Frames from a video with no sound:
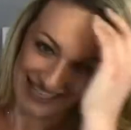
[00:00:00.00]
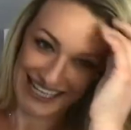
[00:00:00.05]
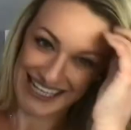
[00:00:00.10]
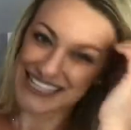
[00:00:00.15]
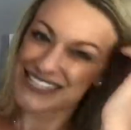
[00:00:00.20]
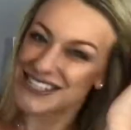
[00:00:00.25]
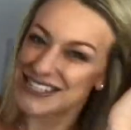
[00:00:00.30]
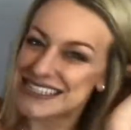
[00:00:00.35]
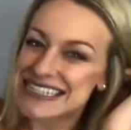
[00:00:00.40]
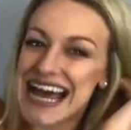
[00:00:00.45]

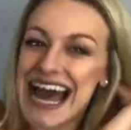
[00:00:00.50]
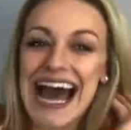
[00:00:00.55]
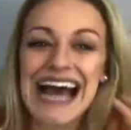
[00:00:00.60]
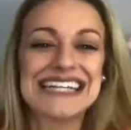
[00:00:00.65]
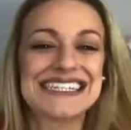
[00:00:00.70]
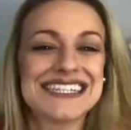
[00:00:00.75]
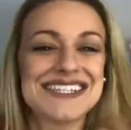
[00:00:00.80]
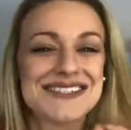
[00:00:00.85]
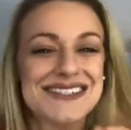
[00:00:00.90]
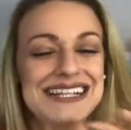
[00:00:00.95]
it just
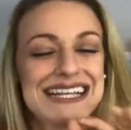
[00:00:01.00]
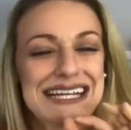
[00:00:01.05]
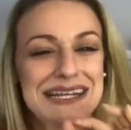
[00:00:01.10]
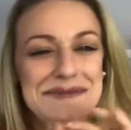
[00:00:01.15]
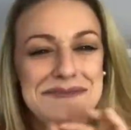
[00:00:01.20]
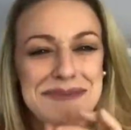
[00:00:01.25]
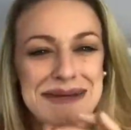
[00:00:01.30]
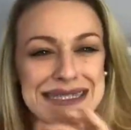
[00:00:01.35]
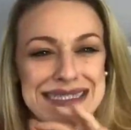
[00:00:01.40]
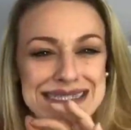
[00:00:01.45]
adds those
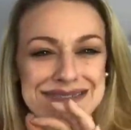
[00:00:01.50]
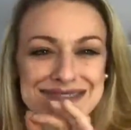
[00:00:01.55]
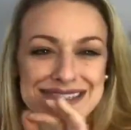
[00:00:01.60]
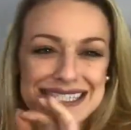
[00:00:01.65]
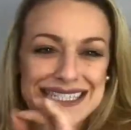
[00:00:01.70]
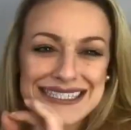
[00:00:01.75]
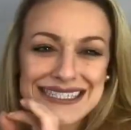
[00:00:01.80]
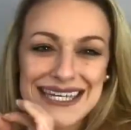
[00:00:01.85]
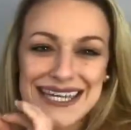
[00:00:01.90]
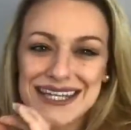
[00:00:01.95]
little bits of
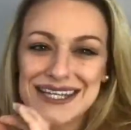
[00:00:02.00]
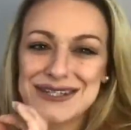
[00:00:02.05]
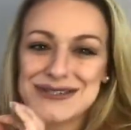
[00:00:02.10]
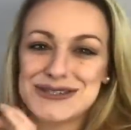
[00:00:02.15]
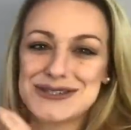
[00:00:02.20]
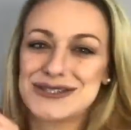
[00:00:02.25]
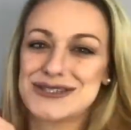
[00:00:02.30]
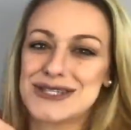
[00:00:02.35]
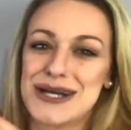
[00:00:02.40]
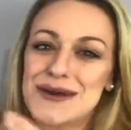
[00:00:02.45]
detail that you
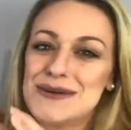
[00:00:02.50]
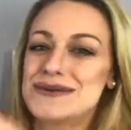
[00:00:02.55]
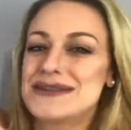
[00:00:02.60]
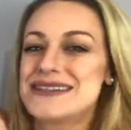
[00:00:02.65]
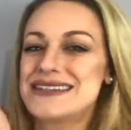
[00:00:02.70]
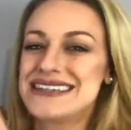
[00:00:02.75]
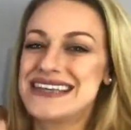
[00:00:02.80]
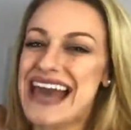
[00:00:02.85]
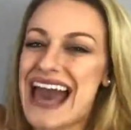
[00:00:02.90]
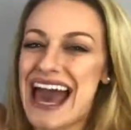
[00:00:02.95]
just don't
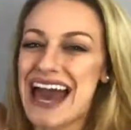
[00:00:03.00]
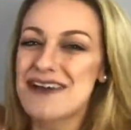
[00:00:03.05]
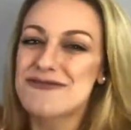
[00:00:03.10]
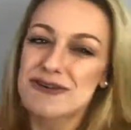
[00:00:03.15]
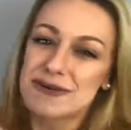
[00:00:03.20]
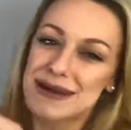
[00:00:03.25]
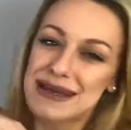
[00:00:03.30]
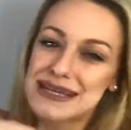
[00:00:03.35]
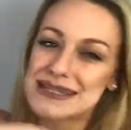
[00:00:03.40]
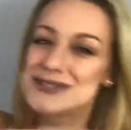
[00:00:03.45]
get
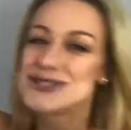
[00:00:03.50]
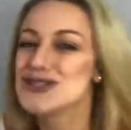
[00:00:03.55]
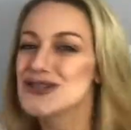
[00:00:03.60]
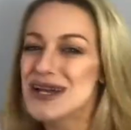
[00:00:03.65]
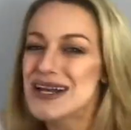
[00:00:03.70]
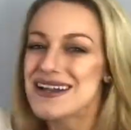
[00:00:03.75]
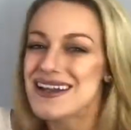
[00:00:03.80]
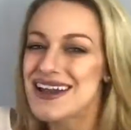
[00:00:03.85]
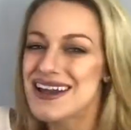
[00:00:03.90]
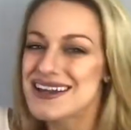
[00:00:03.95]
from like a
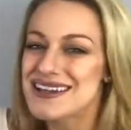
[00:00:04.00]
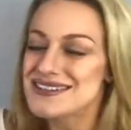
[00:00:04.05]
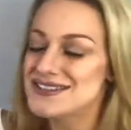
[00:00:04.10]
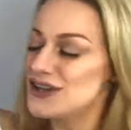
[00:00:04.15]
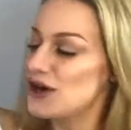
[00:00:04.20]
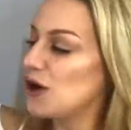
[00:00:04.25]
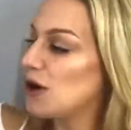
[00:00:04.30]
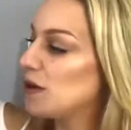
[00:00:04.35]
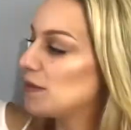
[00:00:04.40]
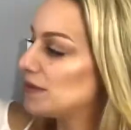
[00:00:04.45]
straight line
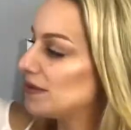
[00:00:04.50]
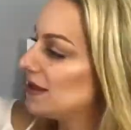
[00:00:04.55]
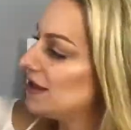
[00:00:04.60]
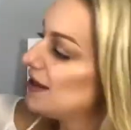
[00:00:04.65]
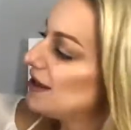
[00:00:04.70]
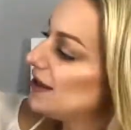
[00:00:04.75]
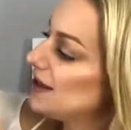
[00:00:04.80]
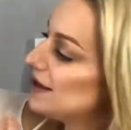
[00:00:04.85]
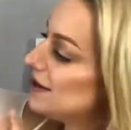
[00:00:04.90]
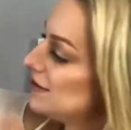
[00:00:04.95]
top.
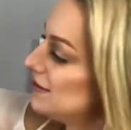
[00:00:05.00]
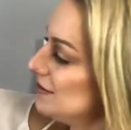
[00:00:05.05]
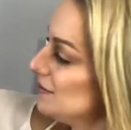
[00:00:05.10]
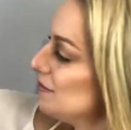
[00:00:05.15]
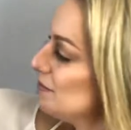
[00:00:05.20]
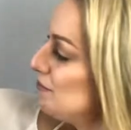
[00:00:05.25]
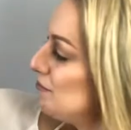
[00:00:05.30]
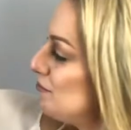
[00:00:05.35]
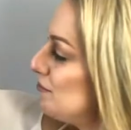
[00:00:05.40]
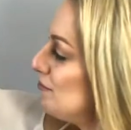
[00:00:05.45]

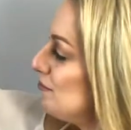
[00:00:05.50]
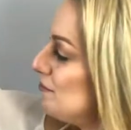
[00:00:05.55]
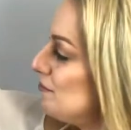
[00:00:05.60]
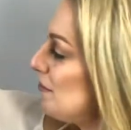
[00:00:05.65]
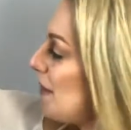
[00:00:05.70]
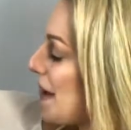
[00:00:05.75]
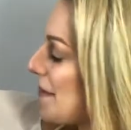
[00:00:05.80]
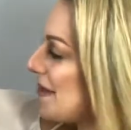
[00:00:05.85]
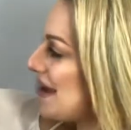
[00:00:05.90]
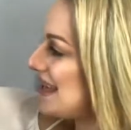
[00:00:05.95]

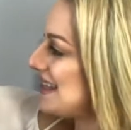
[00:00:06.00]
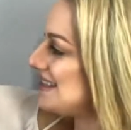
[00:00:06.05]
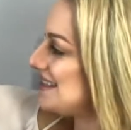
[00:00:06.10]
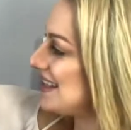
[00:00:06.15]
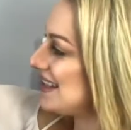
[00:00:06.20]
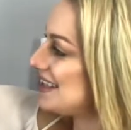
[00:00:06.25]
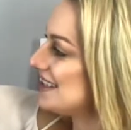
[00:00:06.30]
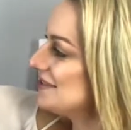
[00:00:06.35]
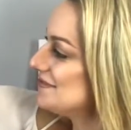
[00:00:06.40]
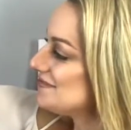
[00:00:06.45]

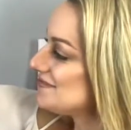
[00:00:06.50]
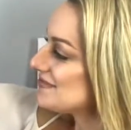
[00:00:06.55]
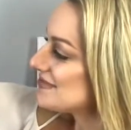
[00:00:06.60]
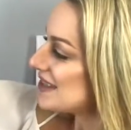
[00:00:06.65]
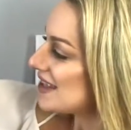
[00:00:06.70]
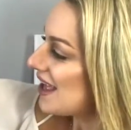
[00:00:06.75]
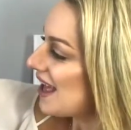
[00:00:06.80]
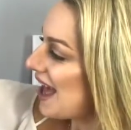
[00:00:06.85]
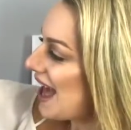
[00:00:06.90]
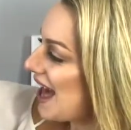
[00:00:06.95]
Amazing.
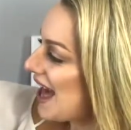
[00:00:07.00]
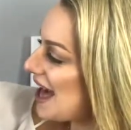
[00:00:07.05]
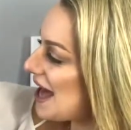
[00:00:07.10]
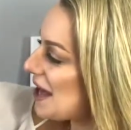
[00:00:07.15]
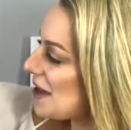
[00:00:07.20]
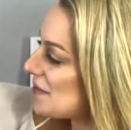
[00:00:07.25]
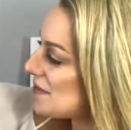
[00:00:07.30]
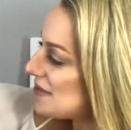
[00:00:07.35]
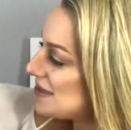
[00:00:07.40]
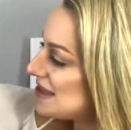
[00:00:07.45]

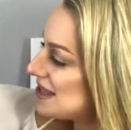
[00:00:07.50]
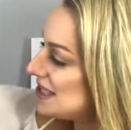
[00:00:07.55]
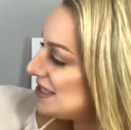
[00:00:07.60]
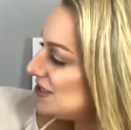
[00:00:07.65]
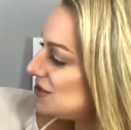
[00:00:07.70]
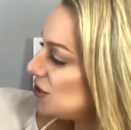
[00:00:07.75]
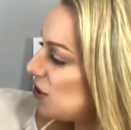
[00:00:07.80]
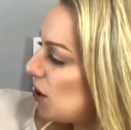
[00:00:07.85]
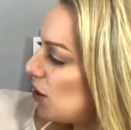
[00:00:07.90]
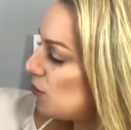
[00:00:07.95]

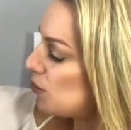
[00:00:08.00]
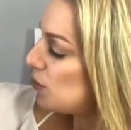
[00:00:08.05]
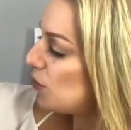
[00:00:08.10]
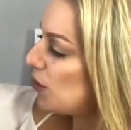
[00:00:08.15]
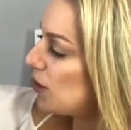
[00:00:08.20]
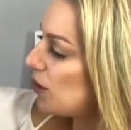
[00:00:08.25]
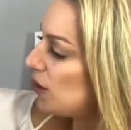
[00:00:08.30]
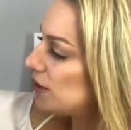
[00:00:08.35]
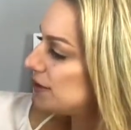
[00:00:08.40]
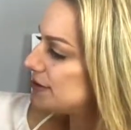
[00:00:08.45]
This top
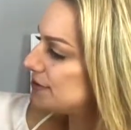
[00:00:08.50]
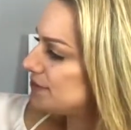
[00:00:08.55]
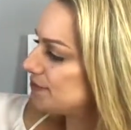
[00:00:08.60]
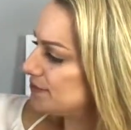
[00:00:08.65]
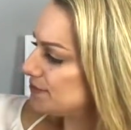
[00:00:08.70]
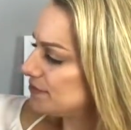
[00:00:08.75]
was